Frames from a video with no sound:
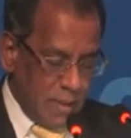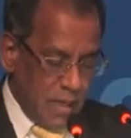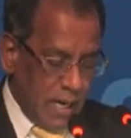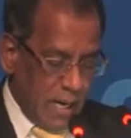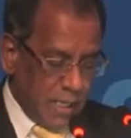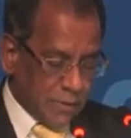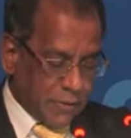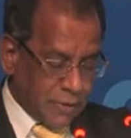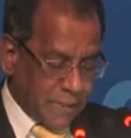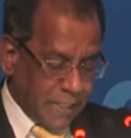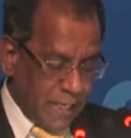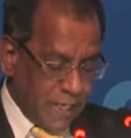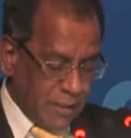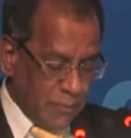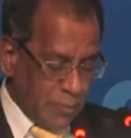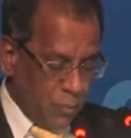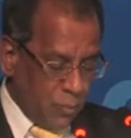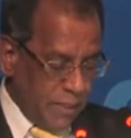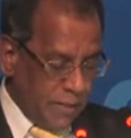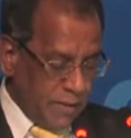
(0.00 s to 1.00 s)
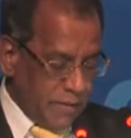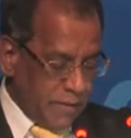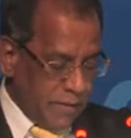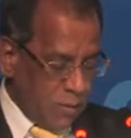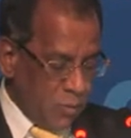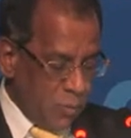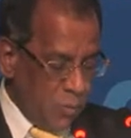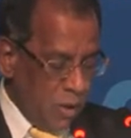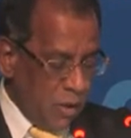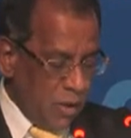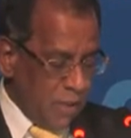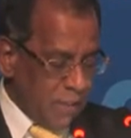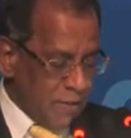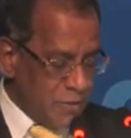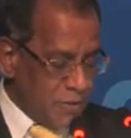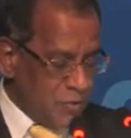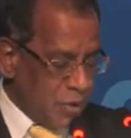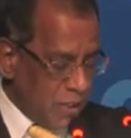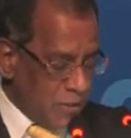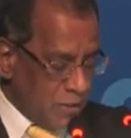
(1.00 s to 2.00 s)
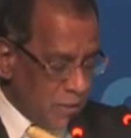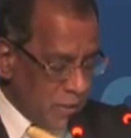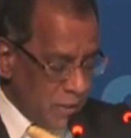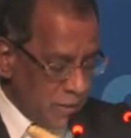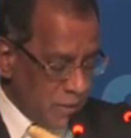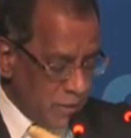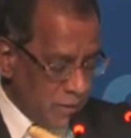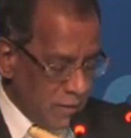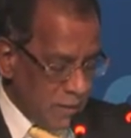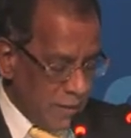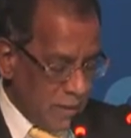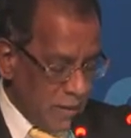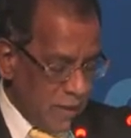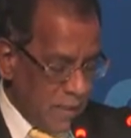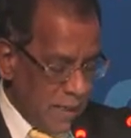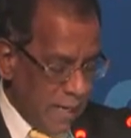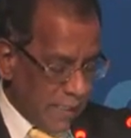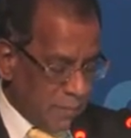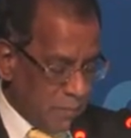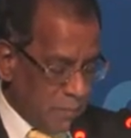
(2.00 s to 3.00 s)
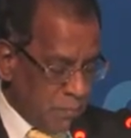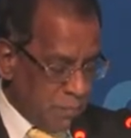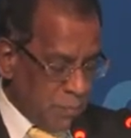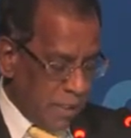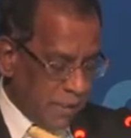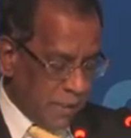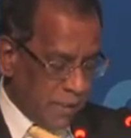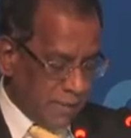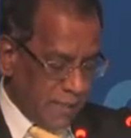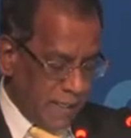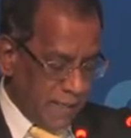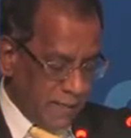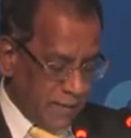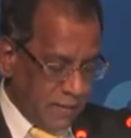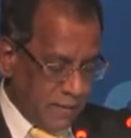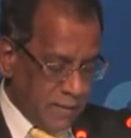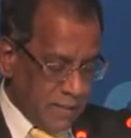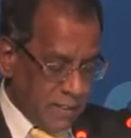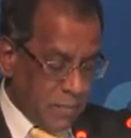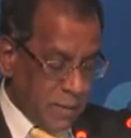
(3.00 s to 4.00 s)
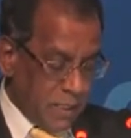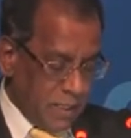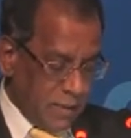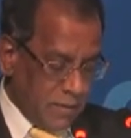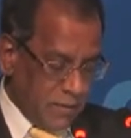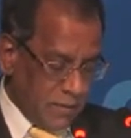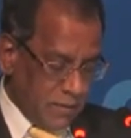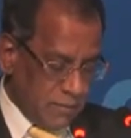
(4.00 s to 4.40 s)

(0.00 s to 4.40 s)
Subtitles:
at a time where the world is changing at breakneck speed.